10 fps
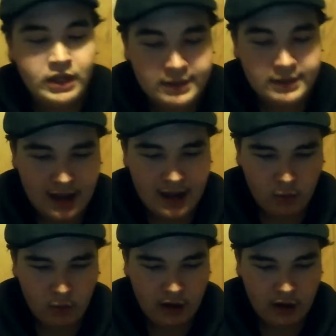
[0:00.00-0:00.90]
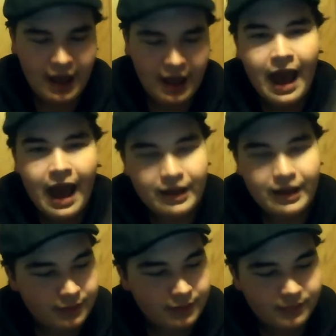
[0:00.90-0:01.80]
Now,
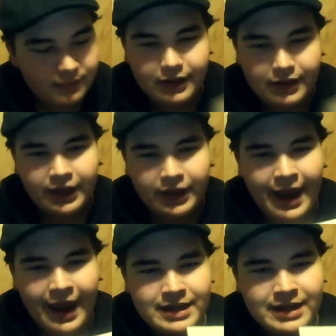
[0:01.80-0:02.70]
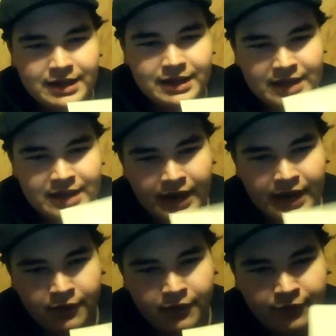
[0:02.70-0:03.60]
the case is
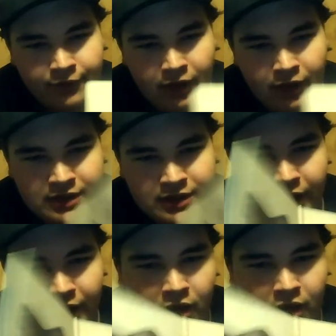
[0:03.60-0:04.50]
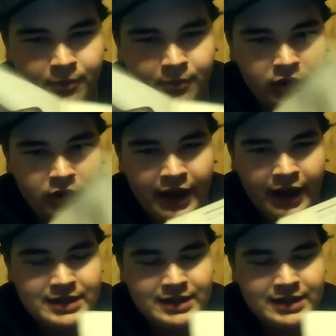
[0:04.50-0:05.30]
kind of, it's like a cardboard case.